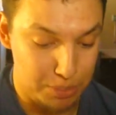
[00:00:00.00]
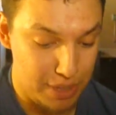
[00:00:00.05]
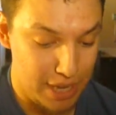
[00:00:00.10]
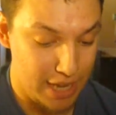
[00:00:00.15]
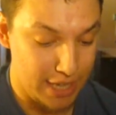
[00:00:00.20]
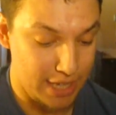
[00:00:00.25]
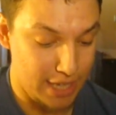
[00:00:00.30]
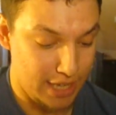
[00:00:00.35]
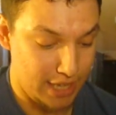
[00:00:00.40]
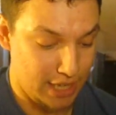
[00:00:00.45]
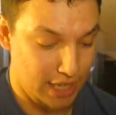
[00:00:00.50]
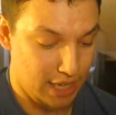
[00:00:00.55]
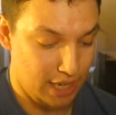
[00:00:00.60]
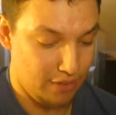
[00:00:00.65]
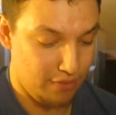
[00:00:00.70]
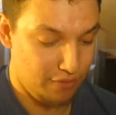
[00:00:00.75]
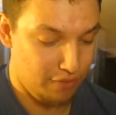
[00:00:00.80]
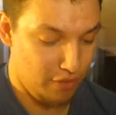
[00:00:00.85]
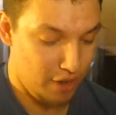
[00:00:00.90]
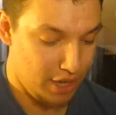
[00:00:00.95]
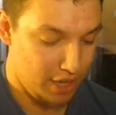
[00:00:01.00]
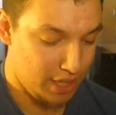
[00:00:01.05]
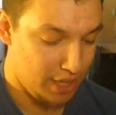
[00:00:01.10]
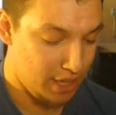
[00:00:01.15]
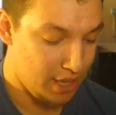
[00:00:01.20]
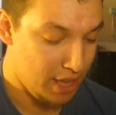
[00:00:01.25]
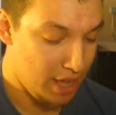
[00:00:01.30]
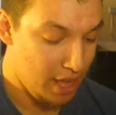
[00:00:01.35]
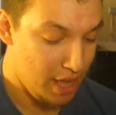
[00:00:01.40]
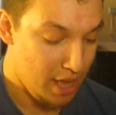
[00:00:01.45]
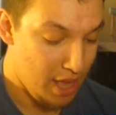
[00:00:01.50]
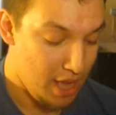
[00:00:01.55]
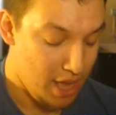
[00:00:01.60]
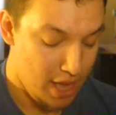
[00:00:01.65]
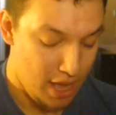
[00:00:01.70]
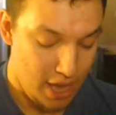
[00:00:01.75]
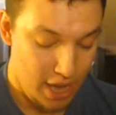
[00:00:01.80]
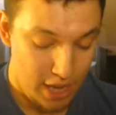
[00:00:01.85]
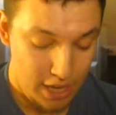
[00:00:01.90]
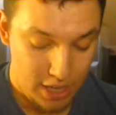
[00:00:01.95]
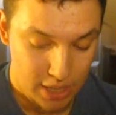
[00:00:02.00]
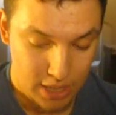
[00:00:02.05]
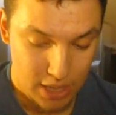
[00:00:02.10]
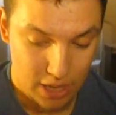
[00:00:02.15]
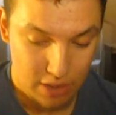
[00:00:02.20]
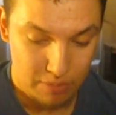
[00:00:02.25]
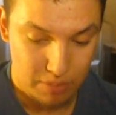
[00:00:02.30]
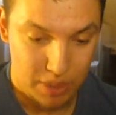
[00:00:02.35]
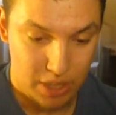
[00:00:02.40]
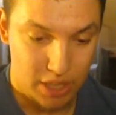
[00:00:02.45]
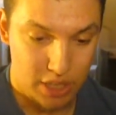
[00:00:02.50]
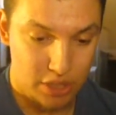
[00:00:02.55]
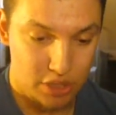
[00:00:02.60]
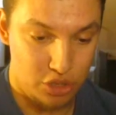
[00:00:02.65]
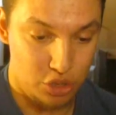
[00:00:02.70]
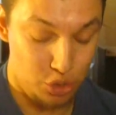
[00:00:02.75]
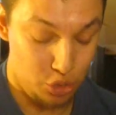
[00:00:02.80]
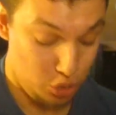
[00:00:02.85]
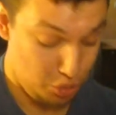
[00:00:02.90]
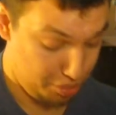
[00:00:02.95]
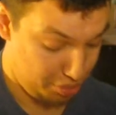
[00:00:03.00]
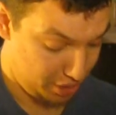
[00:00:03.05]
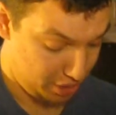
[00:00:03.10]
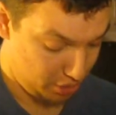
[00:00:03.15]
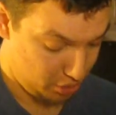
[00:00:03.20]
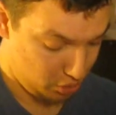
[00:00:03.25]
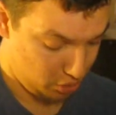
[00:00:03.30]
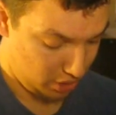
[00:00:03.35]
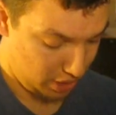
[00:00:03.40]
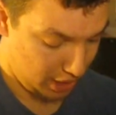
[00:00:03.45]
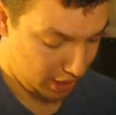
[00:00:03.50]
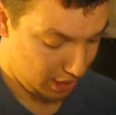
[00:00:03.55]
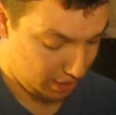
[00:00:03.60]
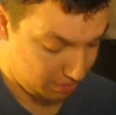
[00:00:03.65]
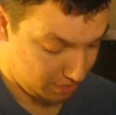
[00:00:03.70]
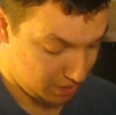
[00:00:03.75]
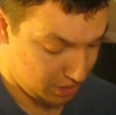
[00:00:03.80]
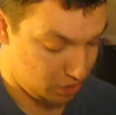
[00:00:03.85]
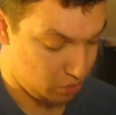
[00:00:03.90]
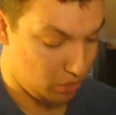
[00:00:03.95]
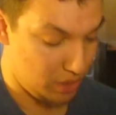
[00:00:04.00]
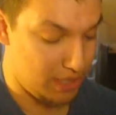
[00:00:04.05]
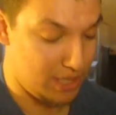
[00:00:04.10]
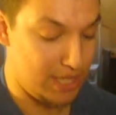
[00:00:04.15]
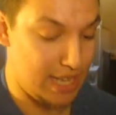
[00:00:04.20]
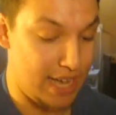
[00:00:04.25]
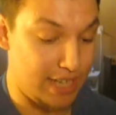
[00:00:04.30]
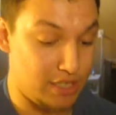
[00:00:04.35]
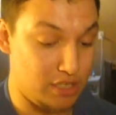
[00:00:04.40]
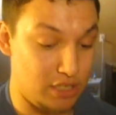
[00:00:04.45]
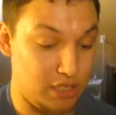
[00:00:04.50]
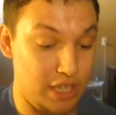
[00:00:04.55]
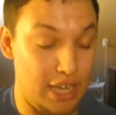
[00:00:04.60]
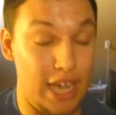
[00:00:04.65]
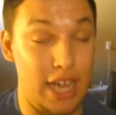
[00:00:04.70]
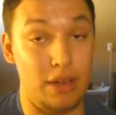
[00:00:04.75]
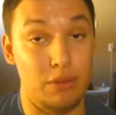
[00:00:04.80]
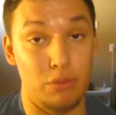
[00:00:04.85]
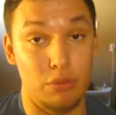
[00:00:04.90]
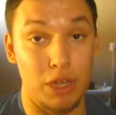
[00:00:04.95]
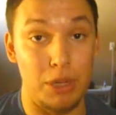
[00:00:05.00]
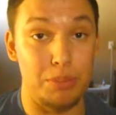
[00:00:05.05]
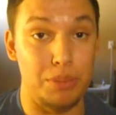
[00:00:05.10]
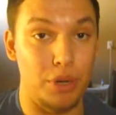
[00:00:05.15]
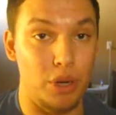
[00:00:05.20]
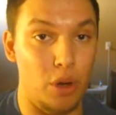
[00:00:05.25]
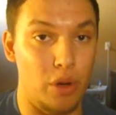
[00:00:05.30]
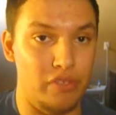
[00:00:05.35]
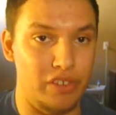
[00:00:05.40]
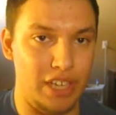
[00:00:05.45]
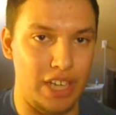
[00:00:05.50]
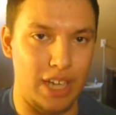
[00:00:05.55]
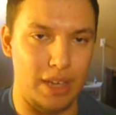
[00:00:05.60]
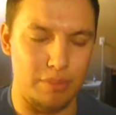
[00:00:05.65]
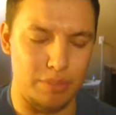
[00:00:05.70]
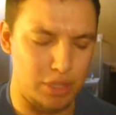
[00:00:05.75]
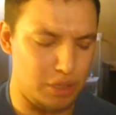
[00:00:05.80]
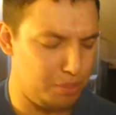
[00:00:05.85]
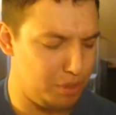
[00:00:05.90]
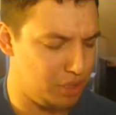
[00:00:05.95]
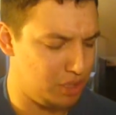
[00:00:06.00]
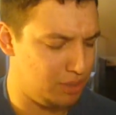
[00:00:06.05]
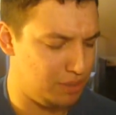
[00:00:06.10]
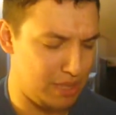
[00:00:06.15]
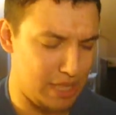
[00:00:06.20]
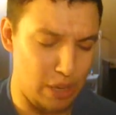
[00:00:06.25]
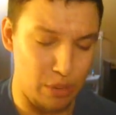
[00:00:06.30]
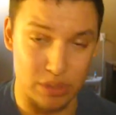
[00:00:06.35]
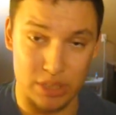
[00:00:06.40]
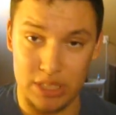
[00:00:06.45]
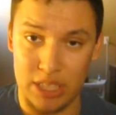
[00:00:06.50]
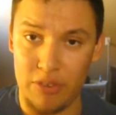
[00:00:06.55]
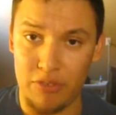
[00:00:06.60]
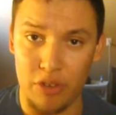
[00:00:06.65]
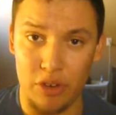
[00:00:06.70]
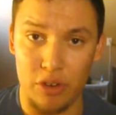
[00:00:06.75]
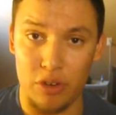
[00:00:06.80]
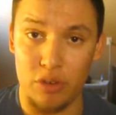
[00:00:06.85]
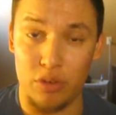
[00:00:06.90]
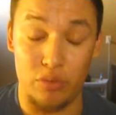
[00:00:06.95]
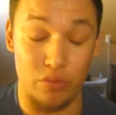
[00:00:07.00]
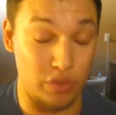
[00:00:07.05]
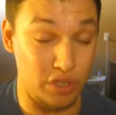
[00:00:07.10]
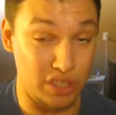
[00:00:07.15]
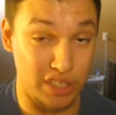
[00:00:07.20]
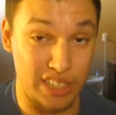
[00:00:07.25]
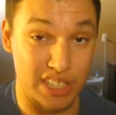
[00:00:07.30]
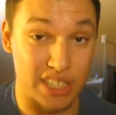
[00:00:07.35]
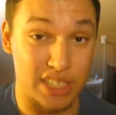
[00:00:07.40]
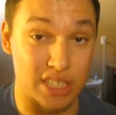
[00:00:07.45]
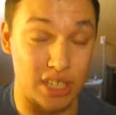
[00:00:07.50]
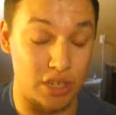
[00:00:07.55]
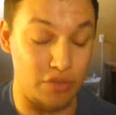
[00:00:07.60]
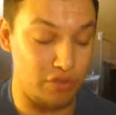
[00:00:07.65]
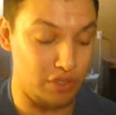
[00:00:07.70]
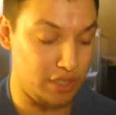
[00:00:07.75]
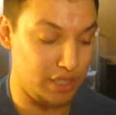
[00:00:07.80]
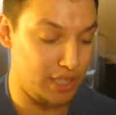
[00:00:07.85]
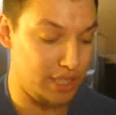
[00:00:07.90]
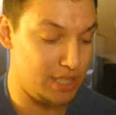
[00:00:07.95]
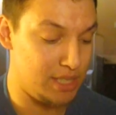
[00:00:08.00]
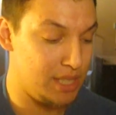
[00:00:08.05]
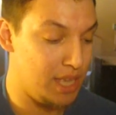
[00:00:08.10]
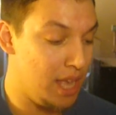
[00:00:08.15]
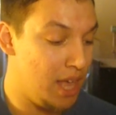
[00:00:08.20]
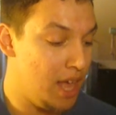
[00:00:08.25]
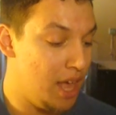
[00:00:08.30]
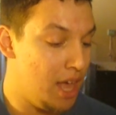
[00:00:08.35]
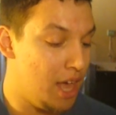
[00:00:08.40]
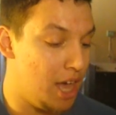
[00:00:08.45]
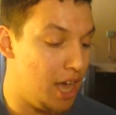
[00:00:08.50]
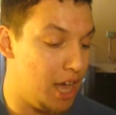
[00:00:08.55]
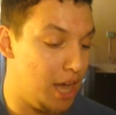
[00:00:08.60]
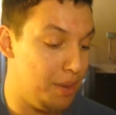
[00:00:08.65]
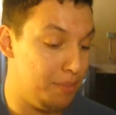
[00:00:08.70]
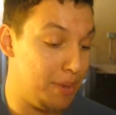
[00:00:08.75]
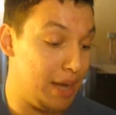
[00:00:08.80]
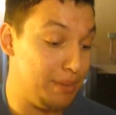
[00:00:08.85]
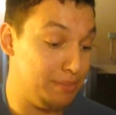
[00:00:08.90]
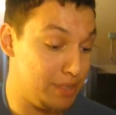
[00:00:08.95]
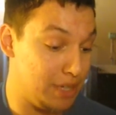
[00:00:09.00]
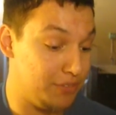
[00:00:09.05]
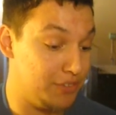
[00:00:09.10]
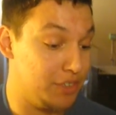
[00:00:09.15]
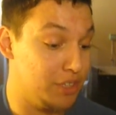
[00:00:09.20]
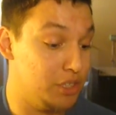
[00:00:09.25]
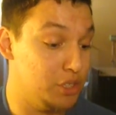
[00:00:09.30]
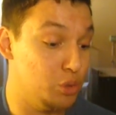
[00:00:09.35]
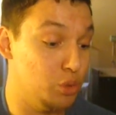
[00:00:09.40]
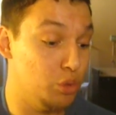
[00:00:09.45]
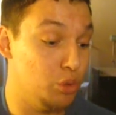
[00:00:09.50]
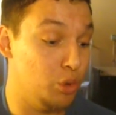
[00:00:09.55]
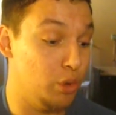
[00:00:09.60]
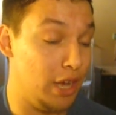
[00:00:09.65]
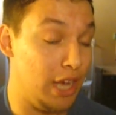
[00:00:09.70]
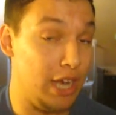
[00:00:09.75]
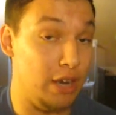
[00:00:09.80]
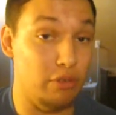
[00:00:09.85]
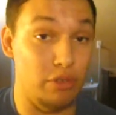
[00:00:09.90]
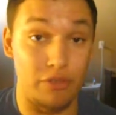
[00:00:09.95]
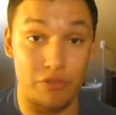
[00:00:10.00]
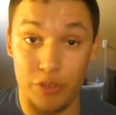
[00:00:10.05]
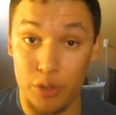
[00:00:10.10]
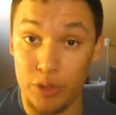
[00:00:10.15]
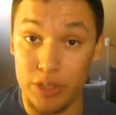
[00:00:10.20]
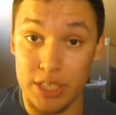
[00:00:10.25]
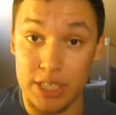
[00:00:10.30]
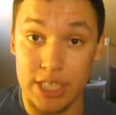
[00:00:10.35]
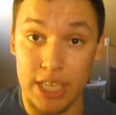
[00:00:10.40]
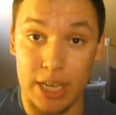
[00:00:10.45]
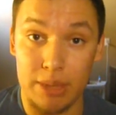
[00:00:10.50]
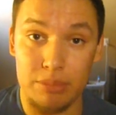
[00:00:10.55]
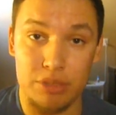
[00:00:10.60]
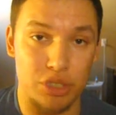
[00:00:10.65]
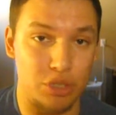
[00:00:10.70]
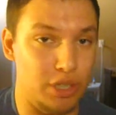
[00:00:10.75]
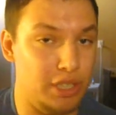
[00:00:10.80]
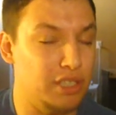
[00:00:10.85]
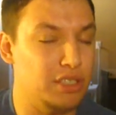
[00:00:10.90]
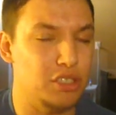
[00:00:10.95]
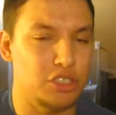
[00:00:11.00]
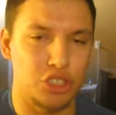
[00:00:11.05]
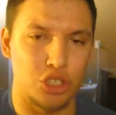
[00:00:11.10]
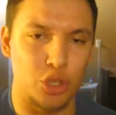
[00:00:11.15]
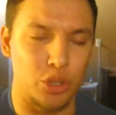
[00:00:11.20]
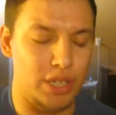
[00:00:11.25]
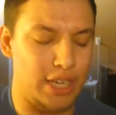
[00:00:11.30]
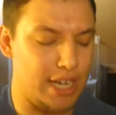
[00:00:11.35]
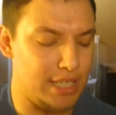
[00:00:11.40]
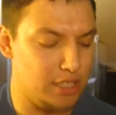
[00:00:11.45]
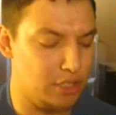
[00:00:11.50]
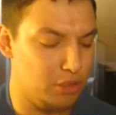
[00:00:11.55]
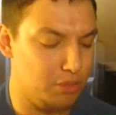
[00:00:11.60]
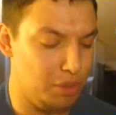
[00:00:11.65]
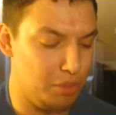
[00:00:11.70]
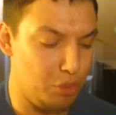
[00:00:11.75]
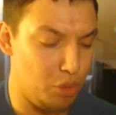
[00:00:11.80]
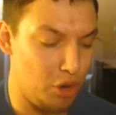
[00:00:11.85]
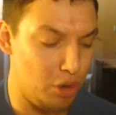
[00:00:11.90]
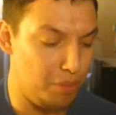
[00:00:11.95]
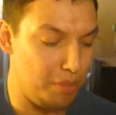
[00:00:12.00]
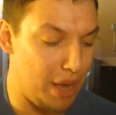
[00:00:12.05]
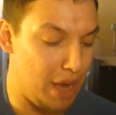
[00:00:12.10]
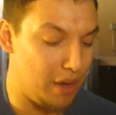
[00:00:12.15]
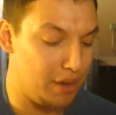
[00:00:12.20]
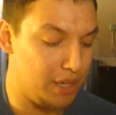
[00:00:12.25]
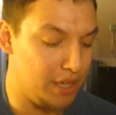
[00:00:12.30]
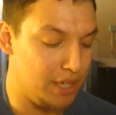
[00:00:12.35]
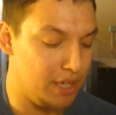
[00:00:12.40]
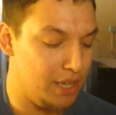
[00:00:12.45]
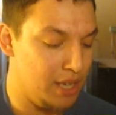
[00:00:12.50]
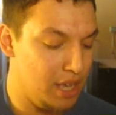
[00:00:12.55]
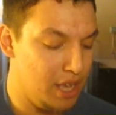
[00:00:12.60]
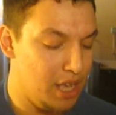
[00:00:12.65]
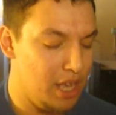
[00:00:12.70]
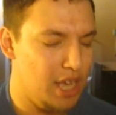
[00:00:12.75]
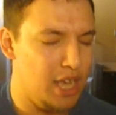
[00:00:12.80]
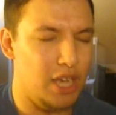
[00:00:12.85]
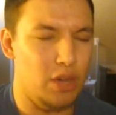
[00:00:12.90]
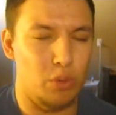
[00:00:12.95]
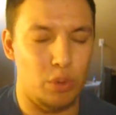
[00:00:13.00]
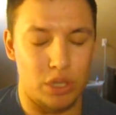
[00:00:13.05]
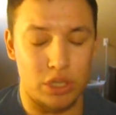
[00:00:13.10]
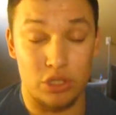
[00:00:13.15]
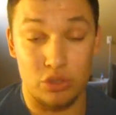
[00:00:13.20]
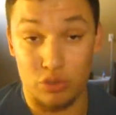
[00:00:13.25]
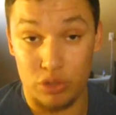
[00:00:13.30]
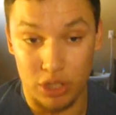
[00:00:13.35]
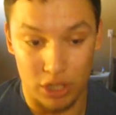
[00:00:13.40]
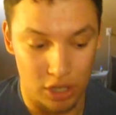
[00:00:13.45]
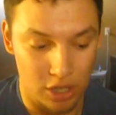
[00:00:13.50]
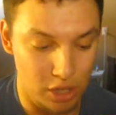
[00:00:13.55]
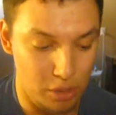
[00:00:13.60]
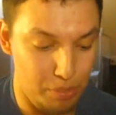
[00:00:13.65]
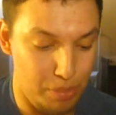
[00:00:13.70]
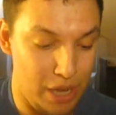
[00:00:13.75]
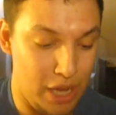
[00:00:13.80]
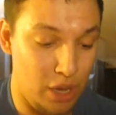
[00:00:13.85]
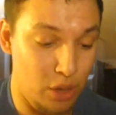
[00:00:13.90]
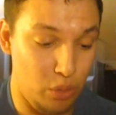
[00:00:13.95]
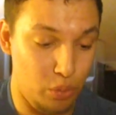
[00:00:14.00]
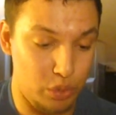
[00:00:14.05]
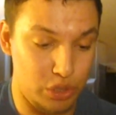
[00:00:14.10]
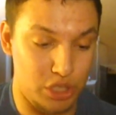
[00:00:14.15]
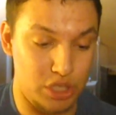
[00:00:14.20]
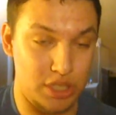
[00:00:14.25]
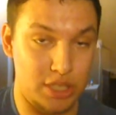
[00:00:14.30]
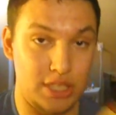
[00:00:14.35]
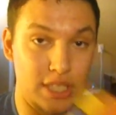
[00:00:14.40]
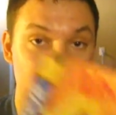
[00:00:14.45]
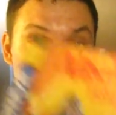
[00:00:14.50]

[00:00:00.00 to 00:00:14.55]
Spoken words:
Back, aka Freddy, and he gave me 2 pretty cool games. This one is actually a repo of a game supposedly that was never released, unreleased. I'm definitely going to do a review in this game to show you guys a little bit more about it and what it's really all about, which is